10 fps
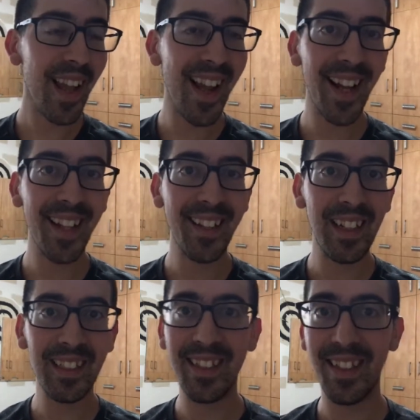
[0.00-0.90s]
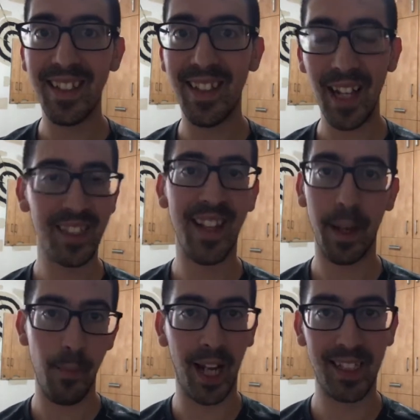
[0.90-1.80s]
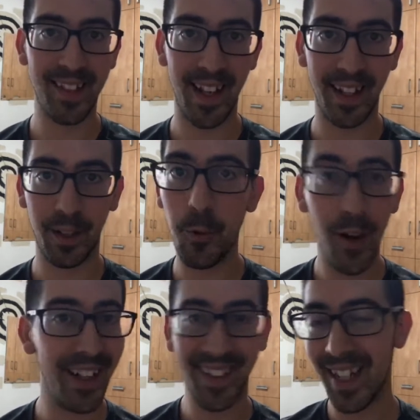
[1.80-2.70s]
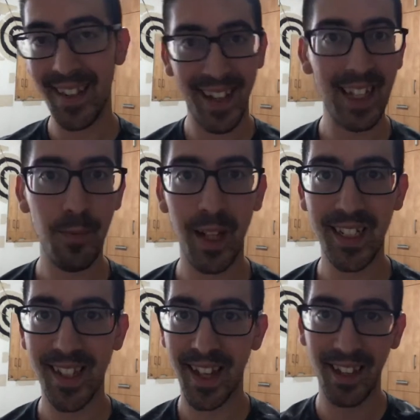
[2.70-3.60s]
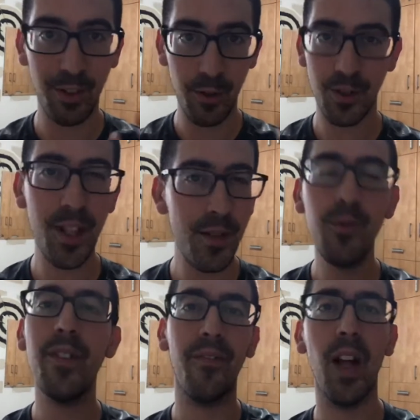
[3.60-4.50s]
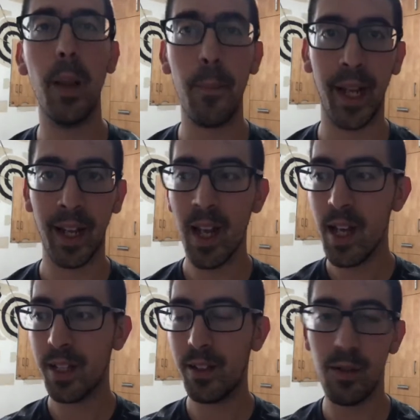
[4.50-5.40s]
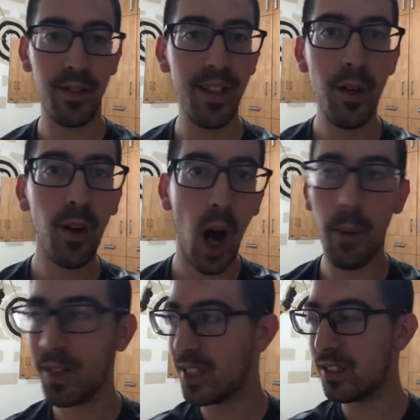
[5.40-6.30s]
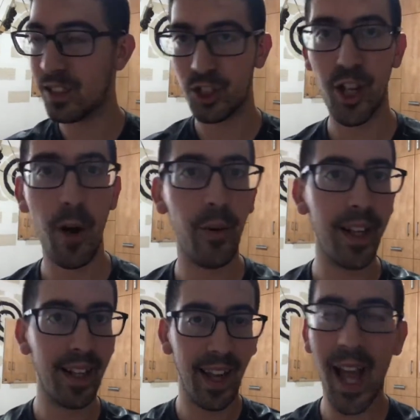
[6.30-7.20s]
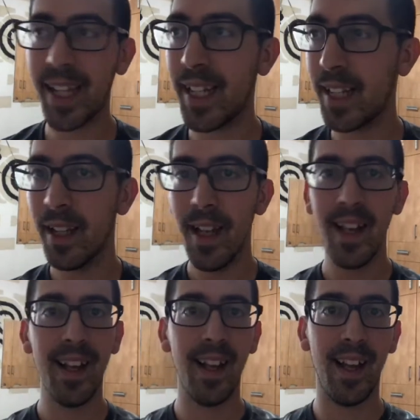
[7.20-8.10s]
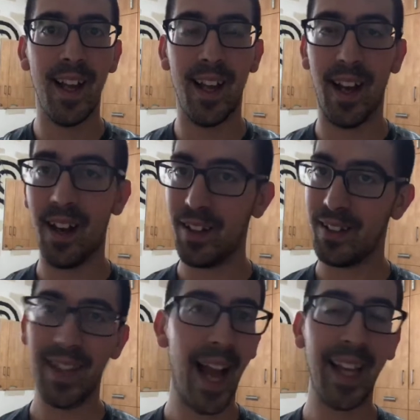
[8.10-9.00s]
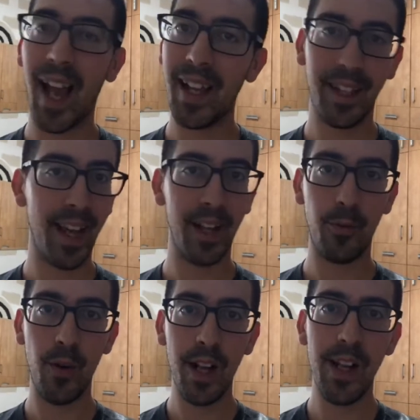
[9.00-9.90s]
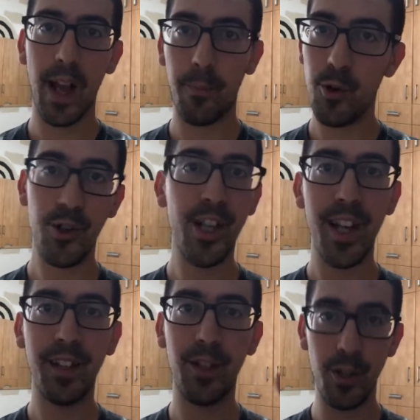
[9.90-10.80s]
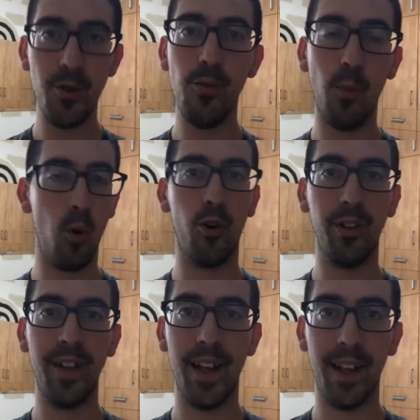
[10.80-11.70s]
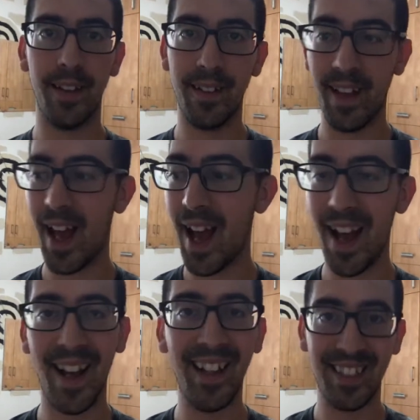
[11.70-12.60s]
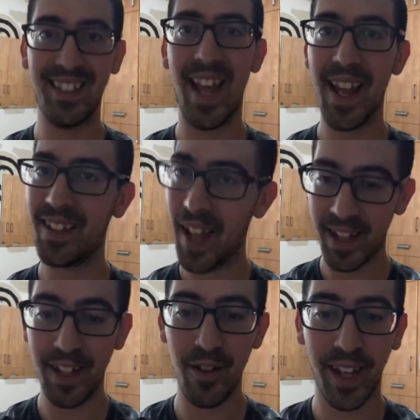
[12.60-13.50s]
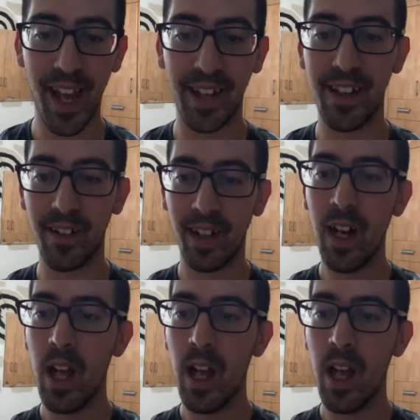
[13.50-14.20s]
And that's get me excited, really. That's what gets me excited, to see you developing, to see you commenting, sharing, liking. I can't really appreciate you more than say thank you again here.